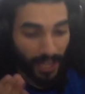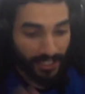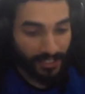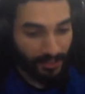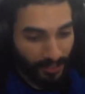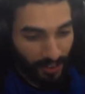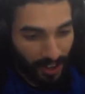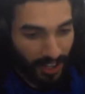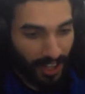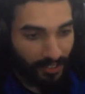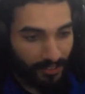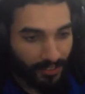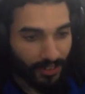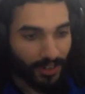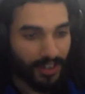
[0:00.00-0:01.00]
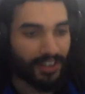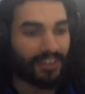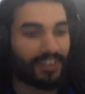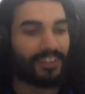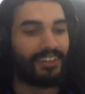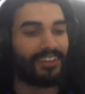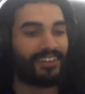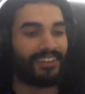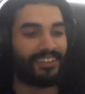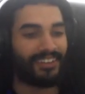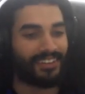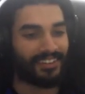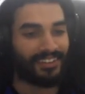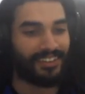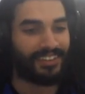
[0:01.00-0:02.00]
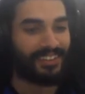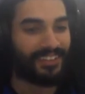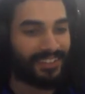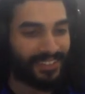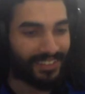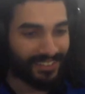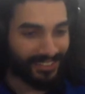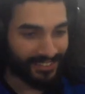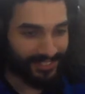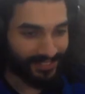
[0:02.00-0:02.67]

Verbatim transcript: back to Fallout 4. Yes, back to Fallout 4.